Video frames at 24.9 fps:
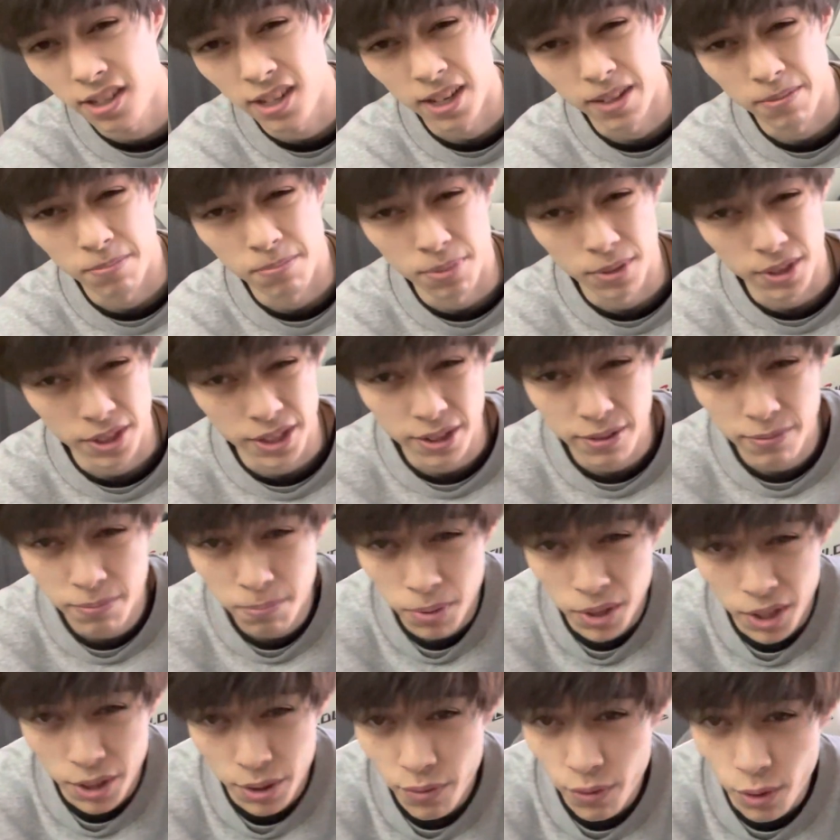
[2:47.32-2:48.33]
I believe,
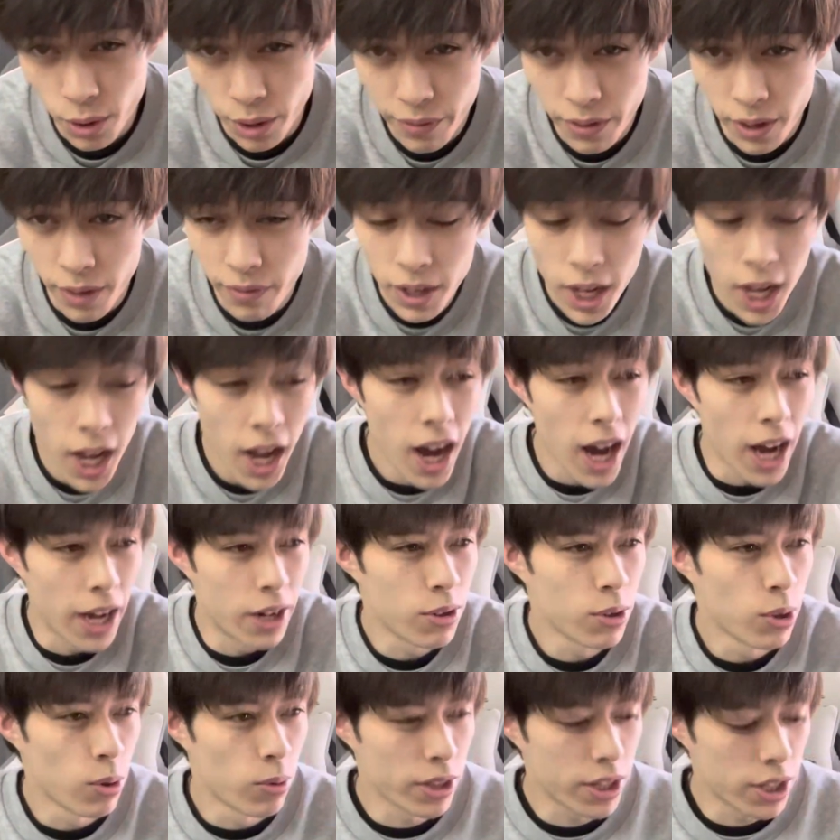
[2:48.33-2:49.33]
plus 45. I don't
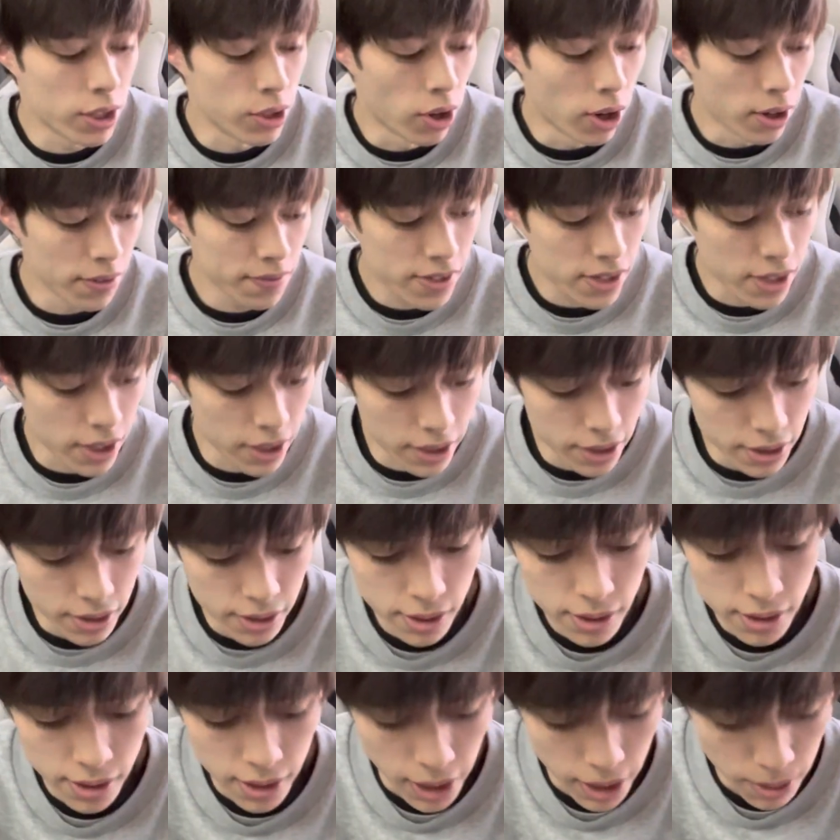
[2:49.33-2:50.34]
know what the offset
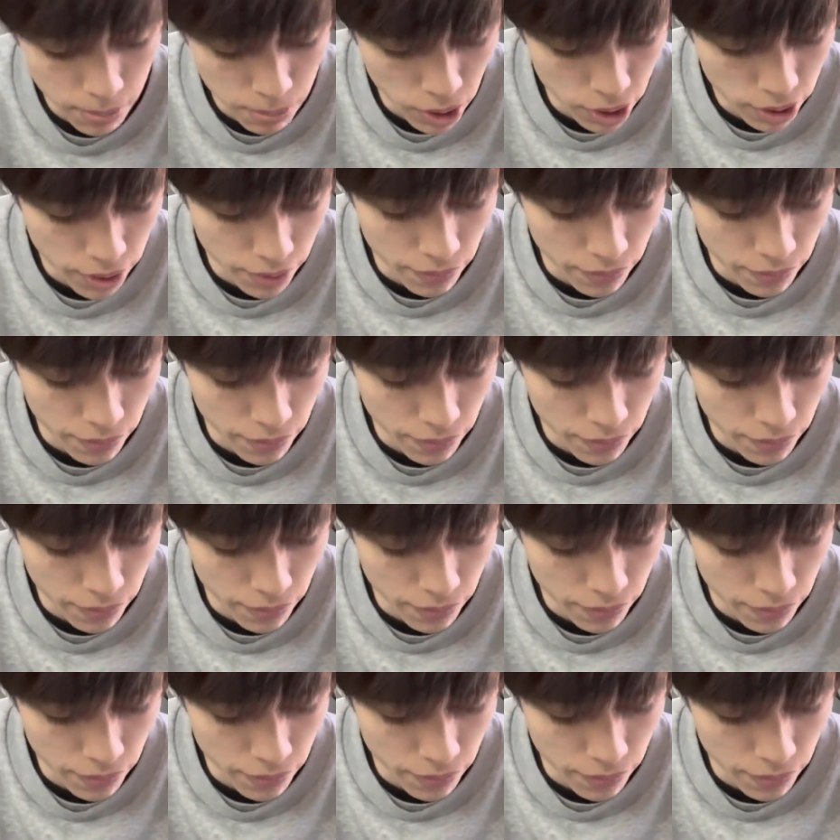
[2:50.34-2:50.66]
is that I'm looking